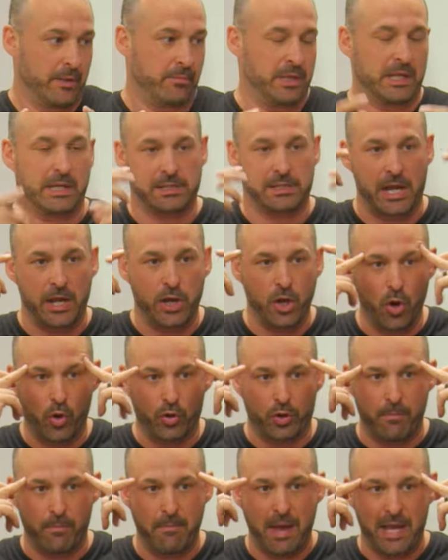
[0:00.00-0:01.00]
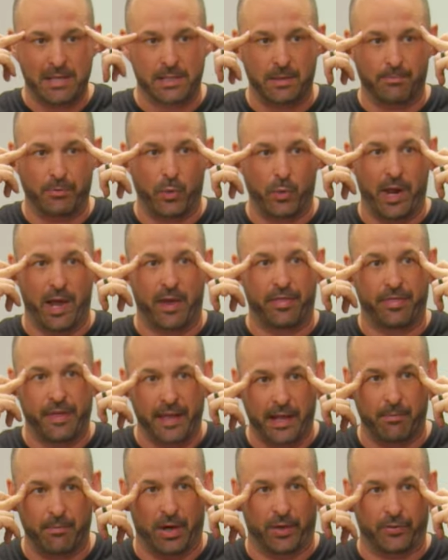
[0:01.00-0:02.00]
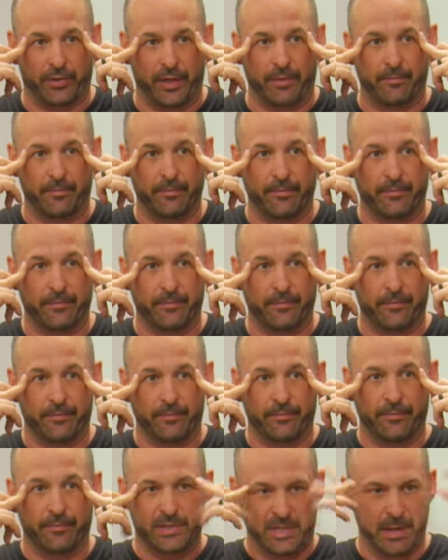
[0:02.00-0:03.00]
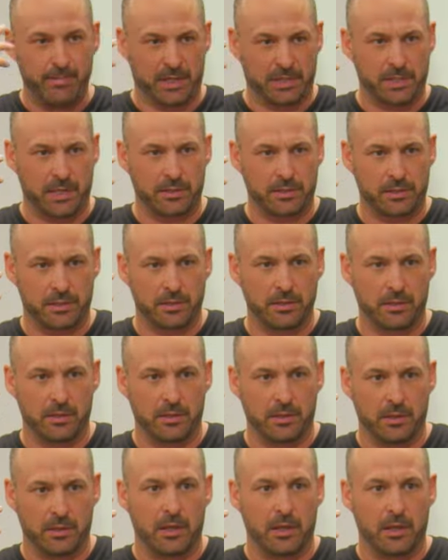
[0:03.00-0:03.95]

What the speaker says: because I know it'll mess up the way I think about them. Does that make sense?